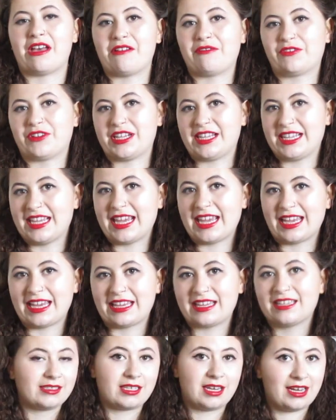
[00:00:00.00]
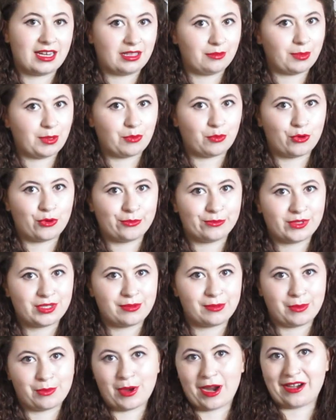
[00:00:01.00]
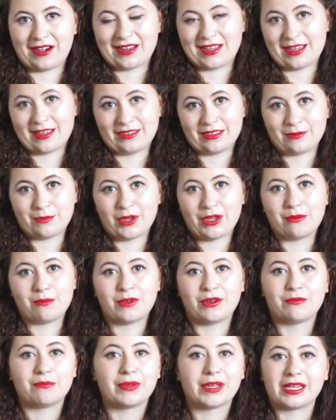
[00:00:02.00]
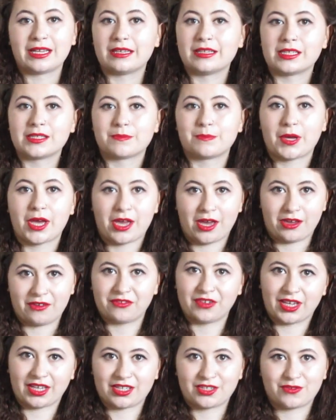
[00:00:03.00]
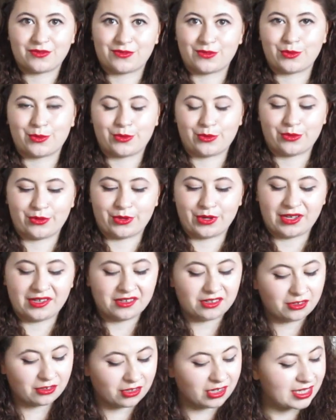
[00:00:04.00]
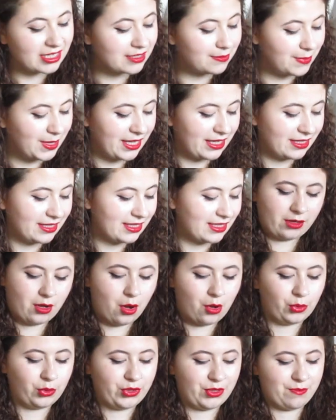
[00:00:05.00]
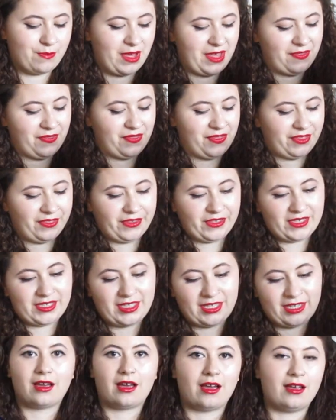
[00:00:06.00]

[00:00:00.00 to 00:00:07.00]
every year. It's a little bit warm to be wearing it at the moment, but it is perfect for Christmas, colder months.